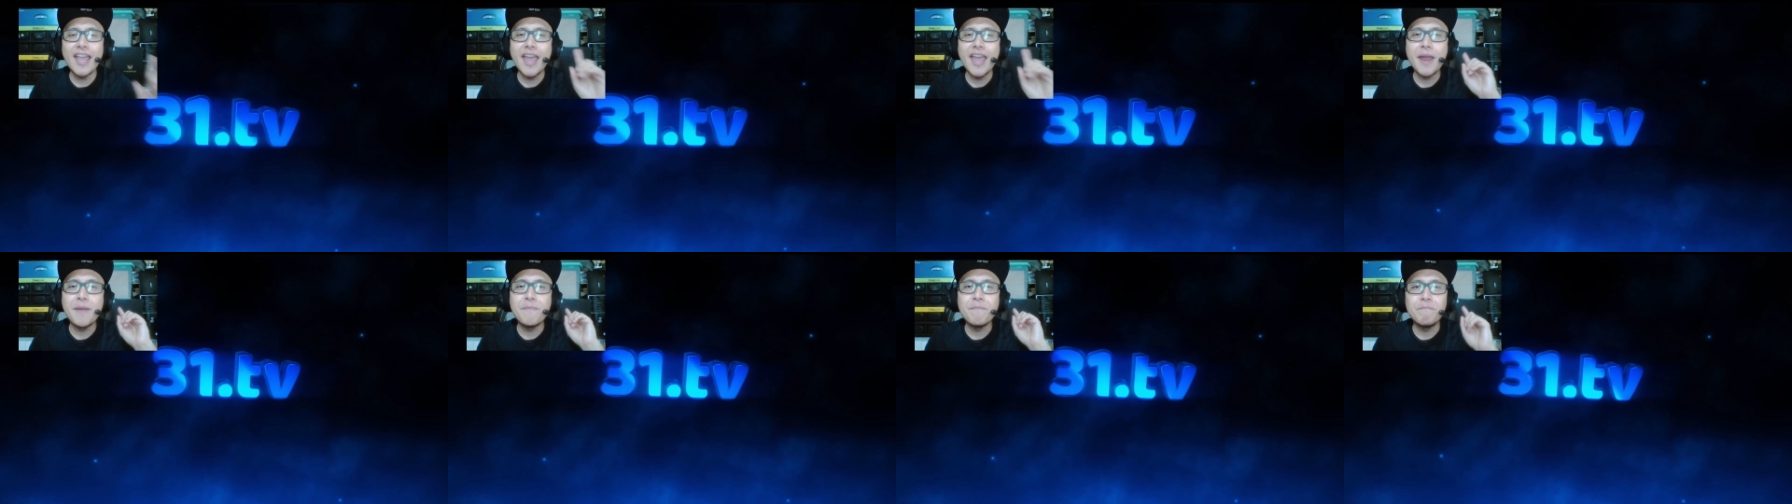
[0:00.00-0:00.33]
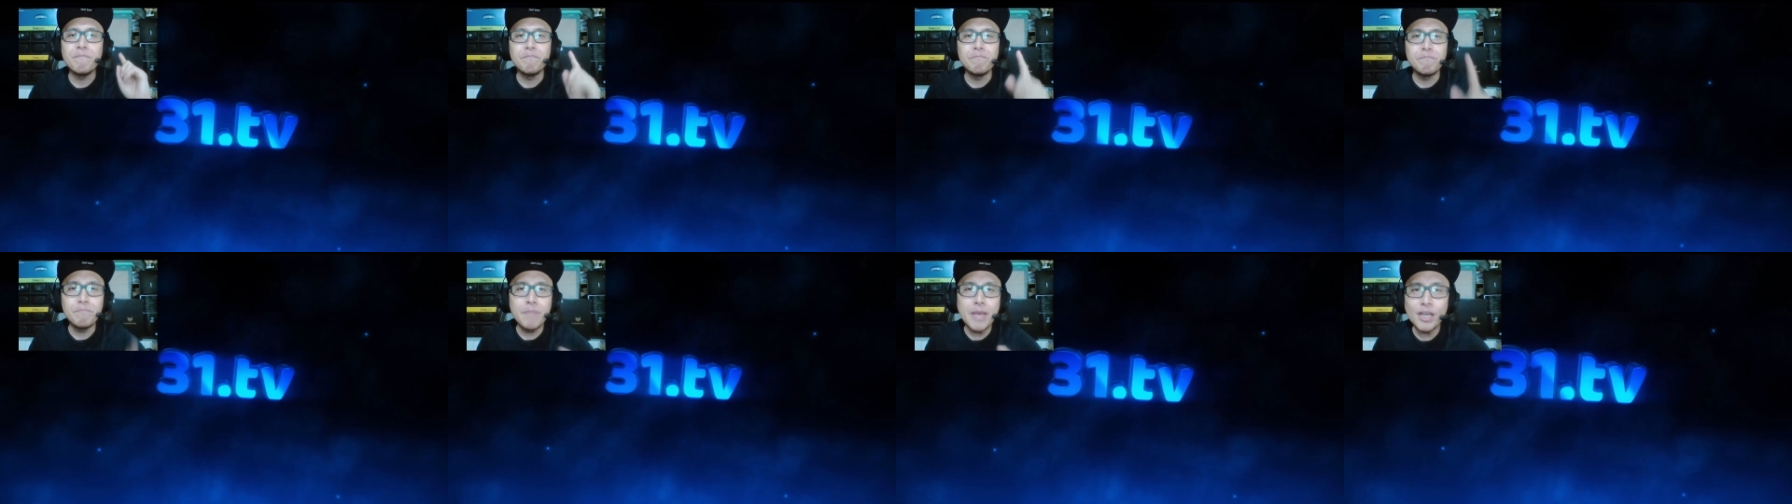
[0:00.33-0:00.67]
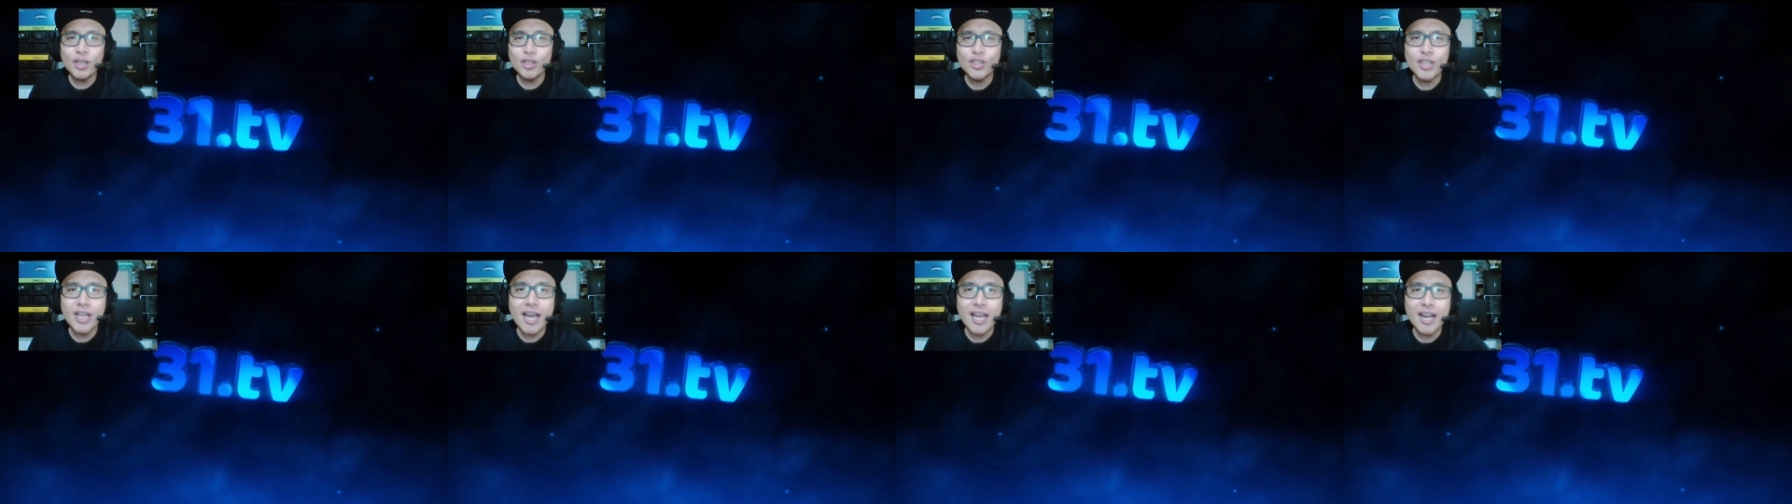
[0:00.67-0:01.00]
and
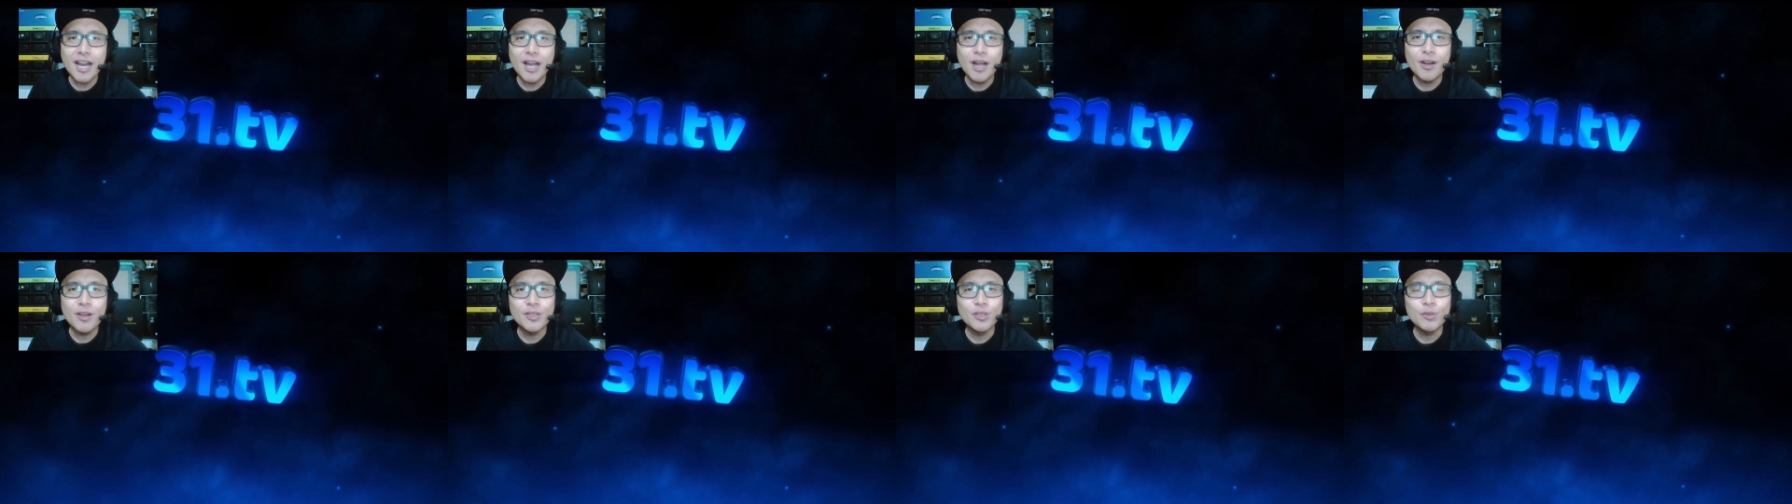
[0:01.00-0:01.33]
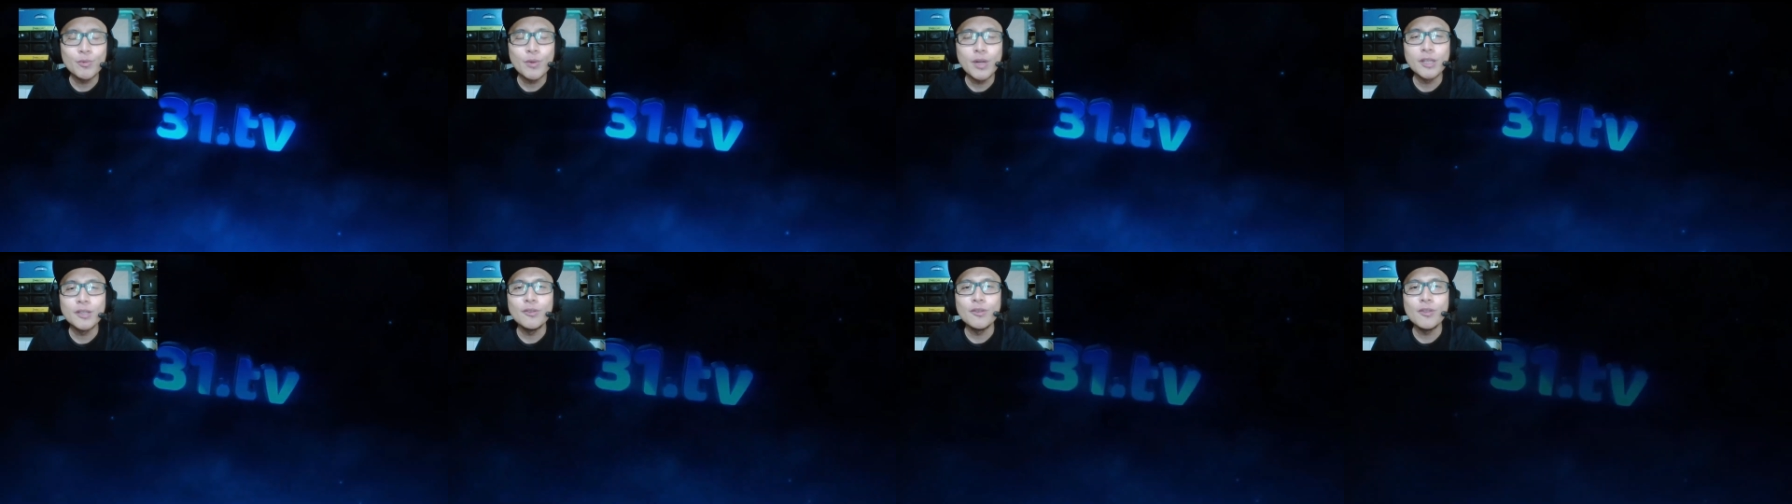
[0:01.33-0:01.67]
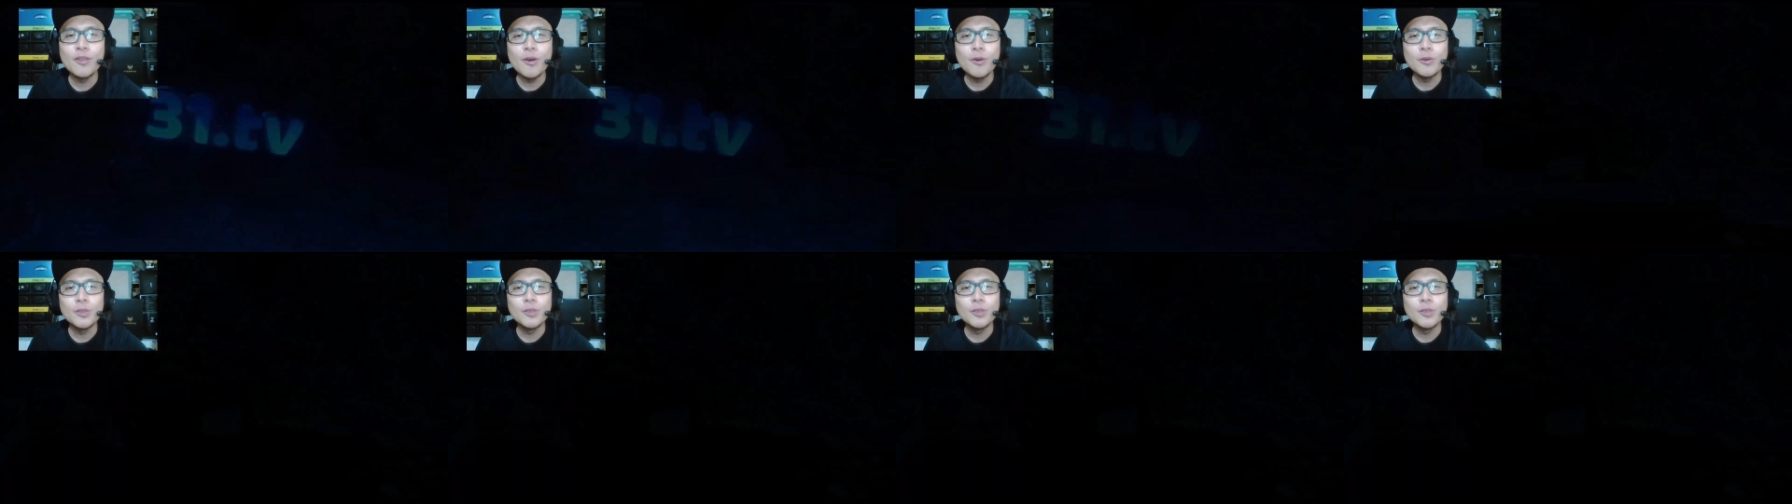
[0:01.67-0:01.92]
big shout out as well to those